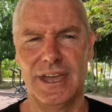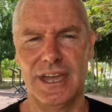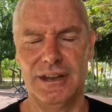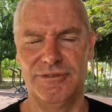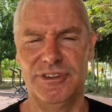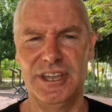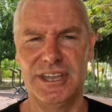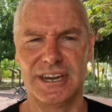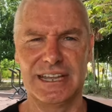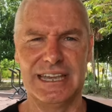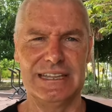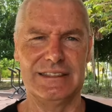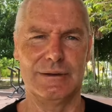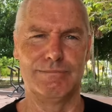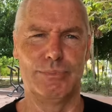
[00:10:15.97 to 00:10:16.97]
and if he can
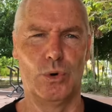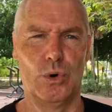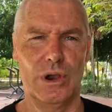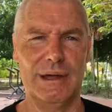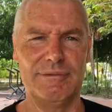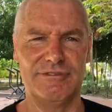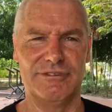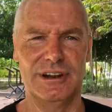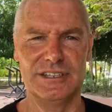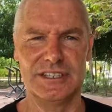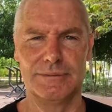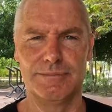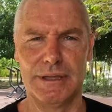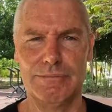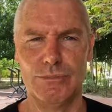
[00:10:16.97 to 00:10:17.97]
get the ball up
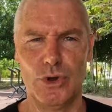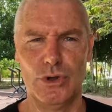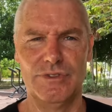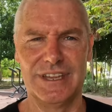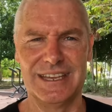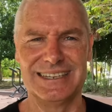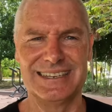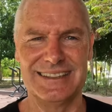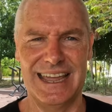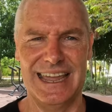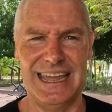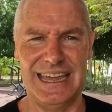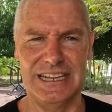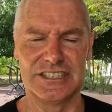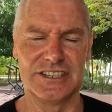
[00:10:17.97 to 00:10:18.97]
front to be moving into the
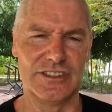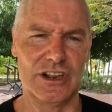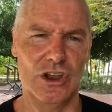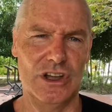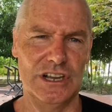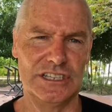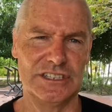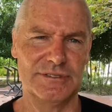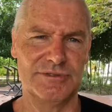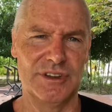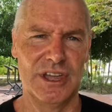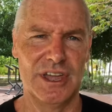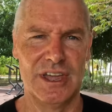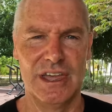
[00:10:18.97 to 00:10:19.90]
hands of the likes of